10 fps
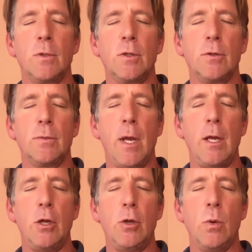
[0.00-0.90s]
So it's
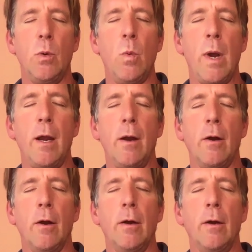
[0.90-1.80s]
making you
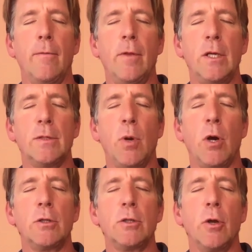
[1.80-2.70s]
aware of these
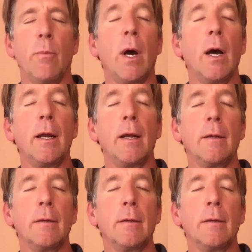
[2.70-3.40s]
parts of your body.